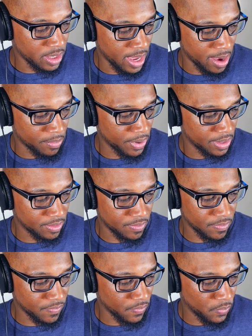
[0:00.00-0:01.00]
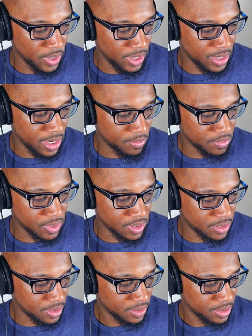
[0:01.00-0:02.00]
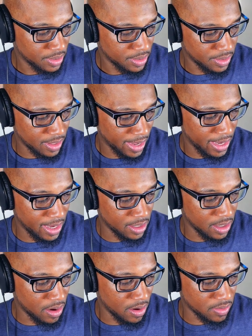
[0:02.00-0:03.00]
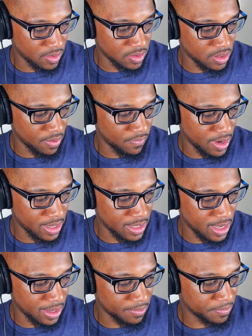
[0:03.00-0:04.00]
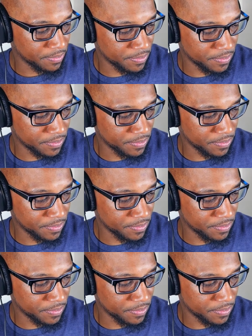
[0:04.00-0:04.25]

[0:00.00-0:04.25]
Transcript: Yeah, but when it comes to like in laws and stuff like that,